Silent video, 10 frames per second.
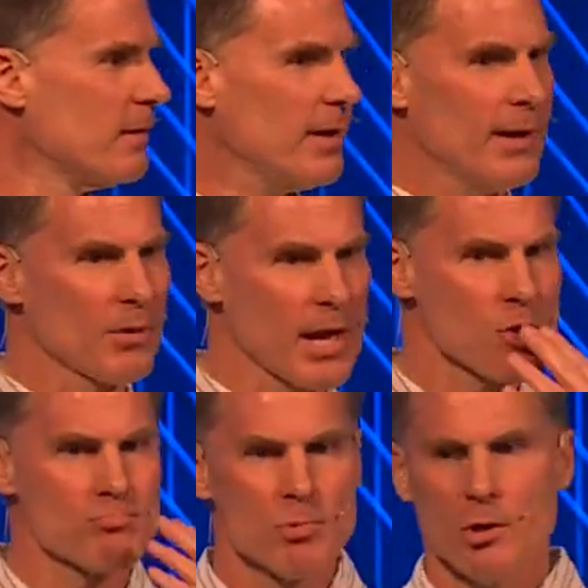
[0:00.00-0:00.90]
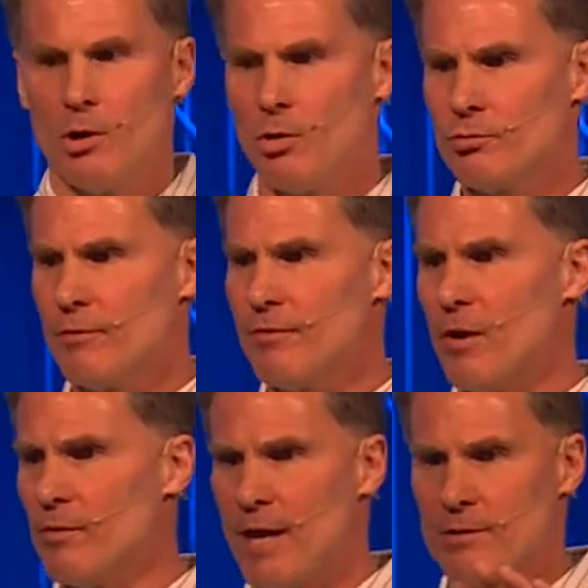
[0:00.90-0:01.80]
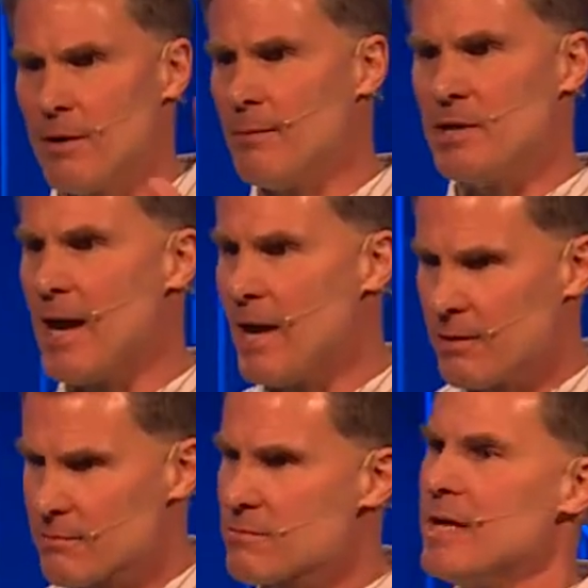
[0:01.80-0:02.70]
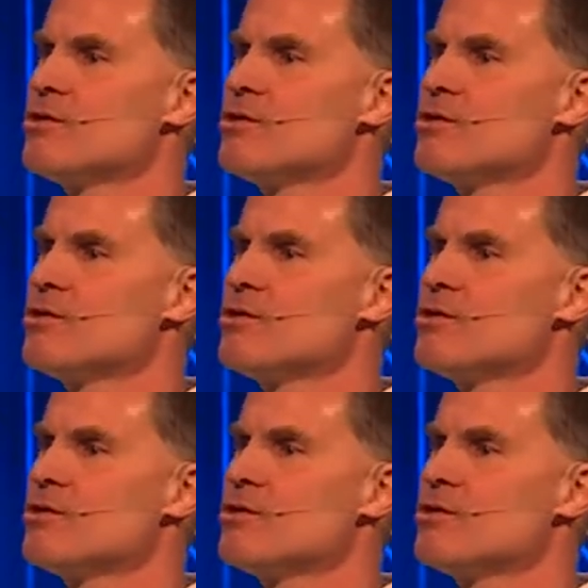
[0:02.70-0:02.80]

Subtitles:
And we're like, hold the phone. That's